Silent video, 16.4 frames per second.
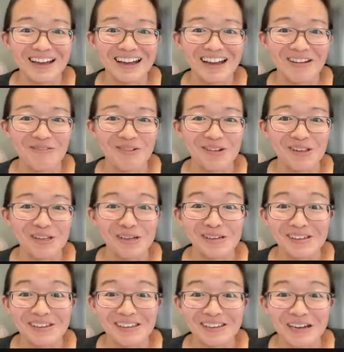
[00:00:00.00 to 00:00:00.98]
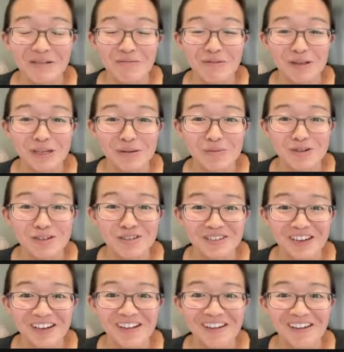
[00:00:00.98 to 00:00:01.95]
I'm really
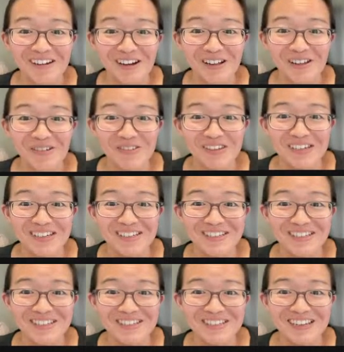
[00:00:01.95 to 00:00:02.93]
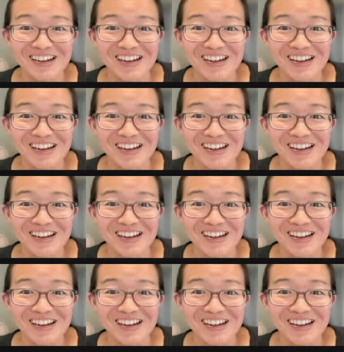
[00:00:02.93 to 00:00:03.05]
appreciating all of these.